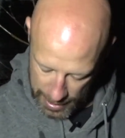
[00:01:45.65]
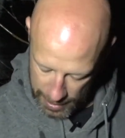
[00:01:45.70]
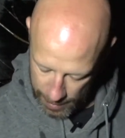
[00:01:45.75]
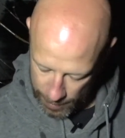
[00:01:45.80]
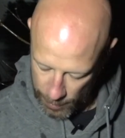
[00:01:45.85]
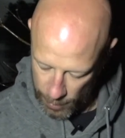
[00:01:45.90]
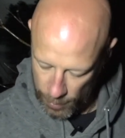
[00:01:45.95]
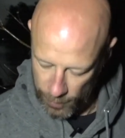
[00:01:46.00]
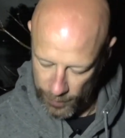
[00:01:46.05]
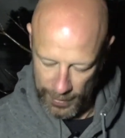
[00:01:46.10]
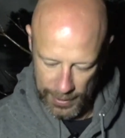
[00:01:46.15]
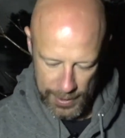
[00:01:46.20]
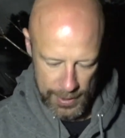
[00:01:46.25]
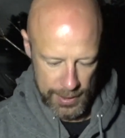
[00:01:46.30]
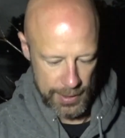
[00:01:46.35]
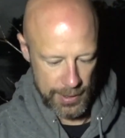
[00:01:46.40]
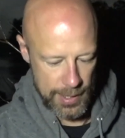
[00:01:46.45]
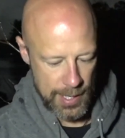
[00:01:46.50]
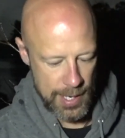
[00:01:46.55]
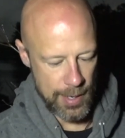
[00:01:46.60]
Moving
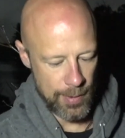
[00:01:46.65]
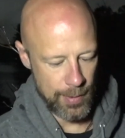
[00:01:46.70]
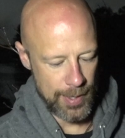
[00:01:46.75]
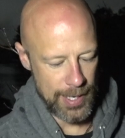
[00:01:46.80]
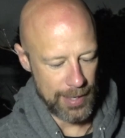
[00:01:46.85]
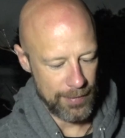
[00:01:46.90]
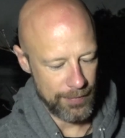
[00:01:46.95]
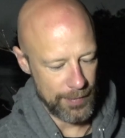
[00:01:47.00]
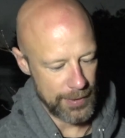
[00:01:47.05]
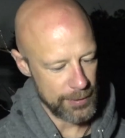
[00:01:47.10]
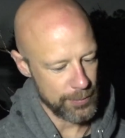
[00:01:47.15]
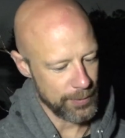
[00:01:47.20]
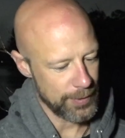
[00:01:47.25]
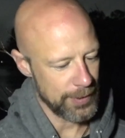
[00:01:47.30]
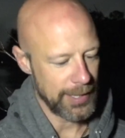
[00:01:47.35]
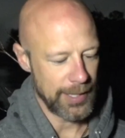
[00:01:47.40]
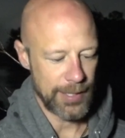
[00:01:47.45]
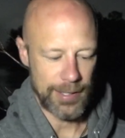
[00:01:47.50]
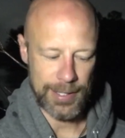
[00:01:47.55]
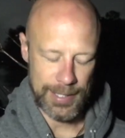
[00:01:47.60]
on, we have this one
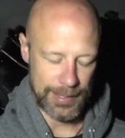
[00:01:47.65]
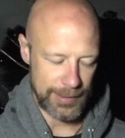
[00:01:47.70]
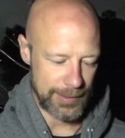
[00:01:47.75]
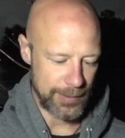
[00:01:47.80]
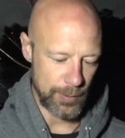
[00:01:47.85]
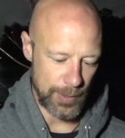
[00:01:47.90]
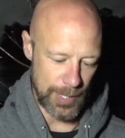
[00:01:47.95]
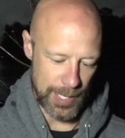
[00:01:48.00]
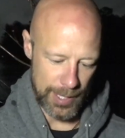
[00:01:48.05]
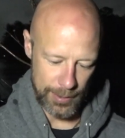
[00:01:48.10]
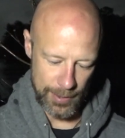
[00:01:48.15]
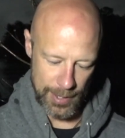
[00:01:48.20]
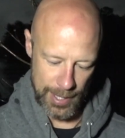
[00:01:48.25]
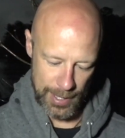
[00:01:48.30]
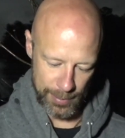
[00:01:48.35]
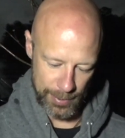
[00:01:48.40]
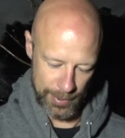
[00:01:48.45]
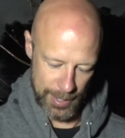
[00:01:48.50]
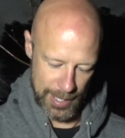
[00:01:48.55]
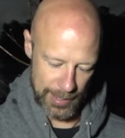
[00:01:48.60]
here, and I do not know how
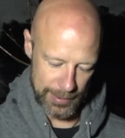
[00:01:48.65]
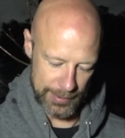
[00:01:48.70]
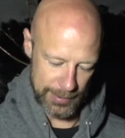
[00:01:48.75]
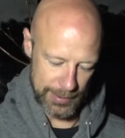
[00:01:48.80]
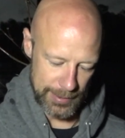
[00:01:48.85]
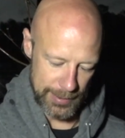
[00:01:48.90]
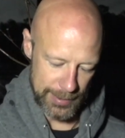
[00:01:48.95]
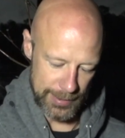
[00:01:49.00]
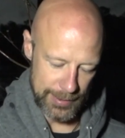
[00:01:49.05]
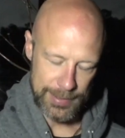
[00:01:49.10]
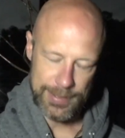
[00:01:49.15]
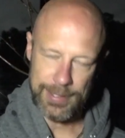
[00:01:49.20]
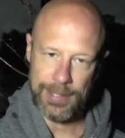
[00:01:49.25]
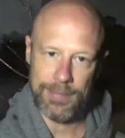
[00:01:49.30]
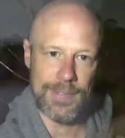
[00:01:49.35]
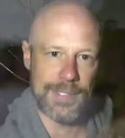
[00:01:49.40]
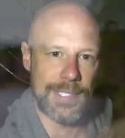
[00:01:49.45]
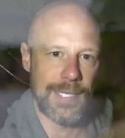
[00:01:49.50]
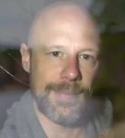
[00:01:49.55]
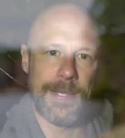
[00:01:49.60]
to pronounce this.
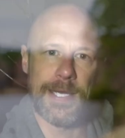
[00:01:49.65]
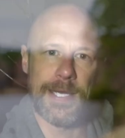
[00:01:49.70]
Every time